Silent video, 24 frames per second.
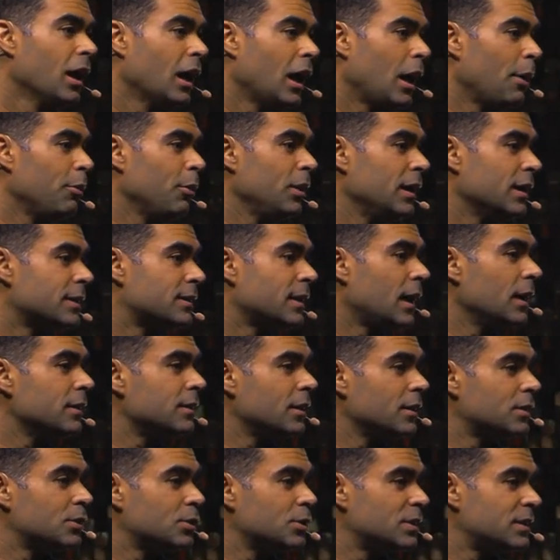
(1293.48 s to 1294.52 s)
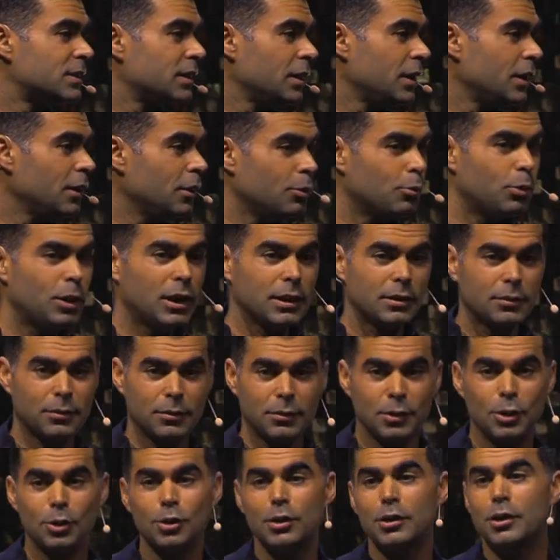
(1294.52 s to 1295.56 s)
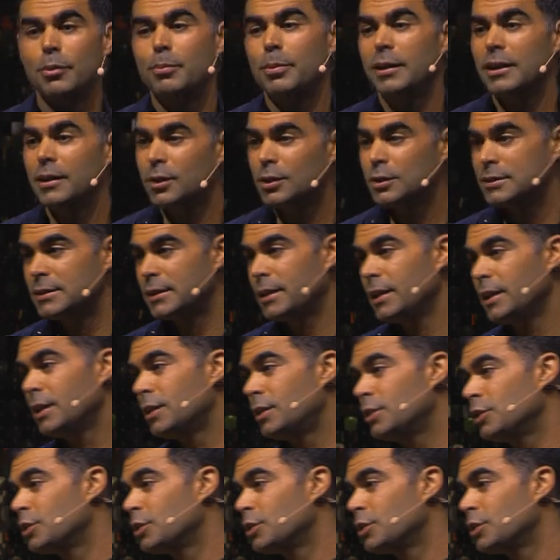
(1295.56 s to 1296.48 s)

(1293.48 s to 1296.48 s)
I'm really excited to see what all the builders here